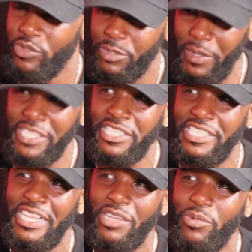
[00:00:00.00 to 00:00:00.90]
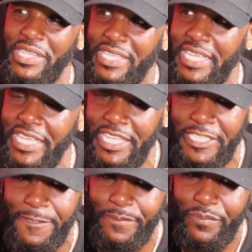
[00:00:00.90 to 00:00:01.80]
especially dealing with the
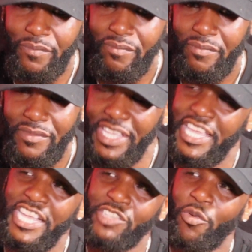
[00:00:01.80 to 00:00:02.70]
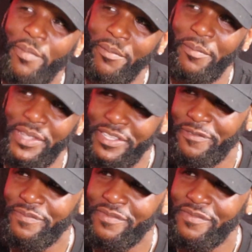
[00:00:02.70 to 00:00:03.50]
kids remember me.